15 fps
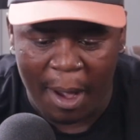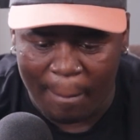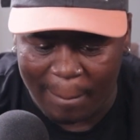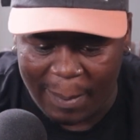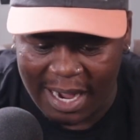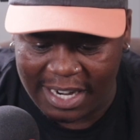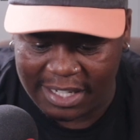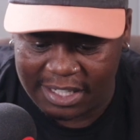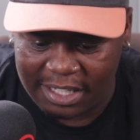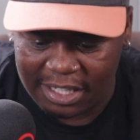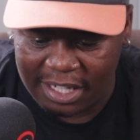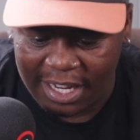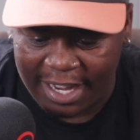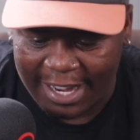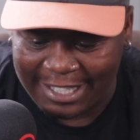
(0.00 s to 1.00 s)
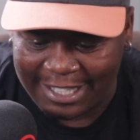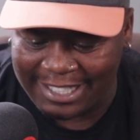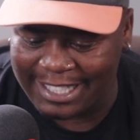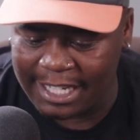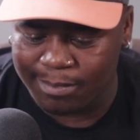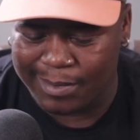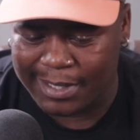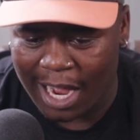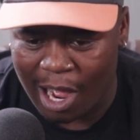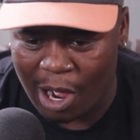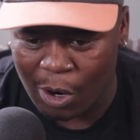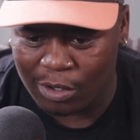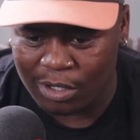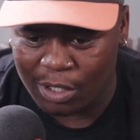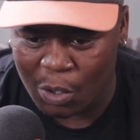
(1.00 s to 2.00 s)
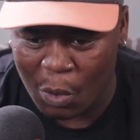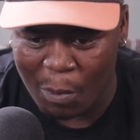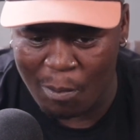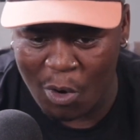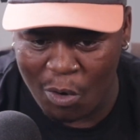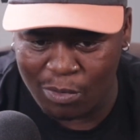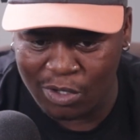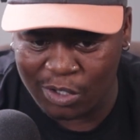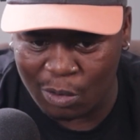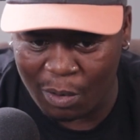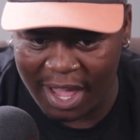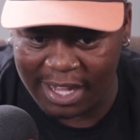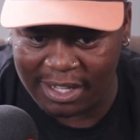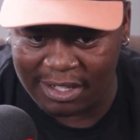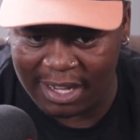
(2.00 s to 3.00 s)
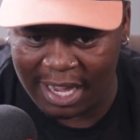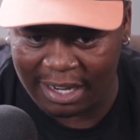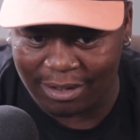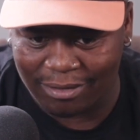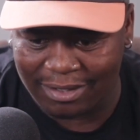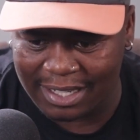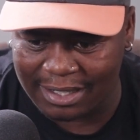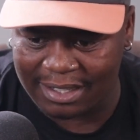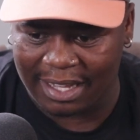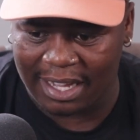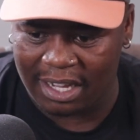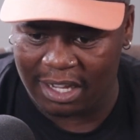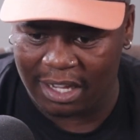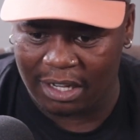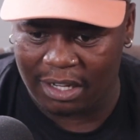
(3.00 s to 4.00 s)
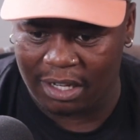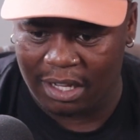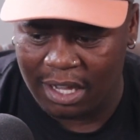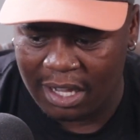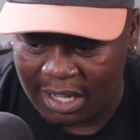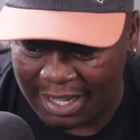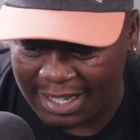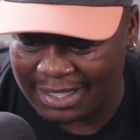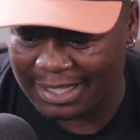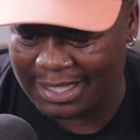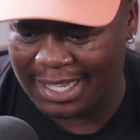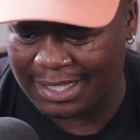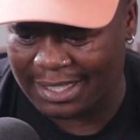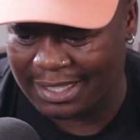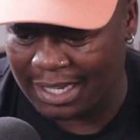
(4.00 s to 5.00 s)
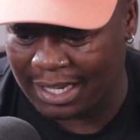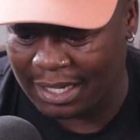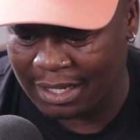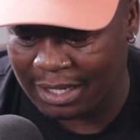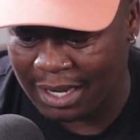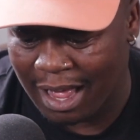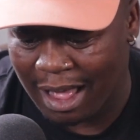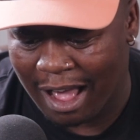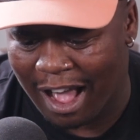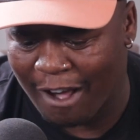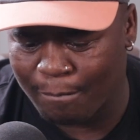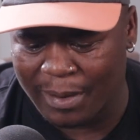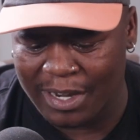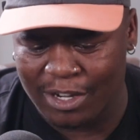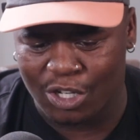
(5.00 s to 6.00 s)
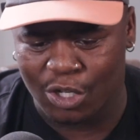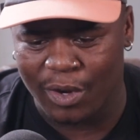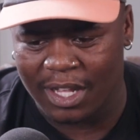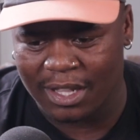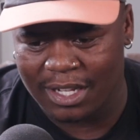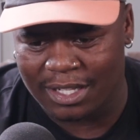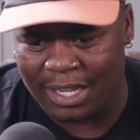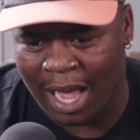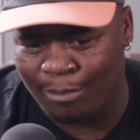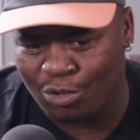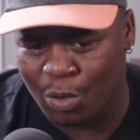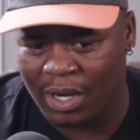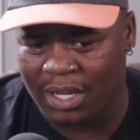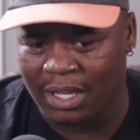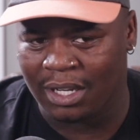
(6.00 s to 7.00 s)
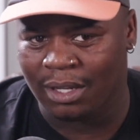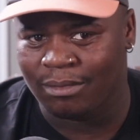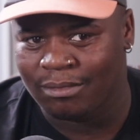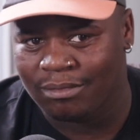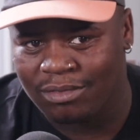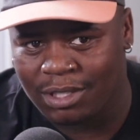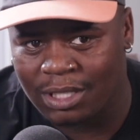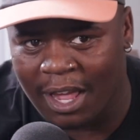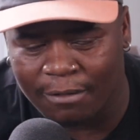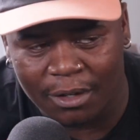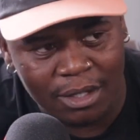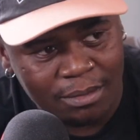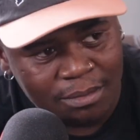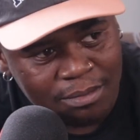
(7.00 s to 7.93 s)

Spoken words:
But deep down, there were moments where it's like, this kid is 16. I've been doing this. I'm 27.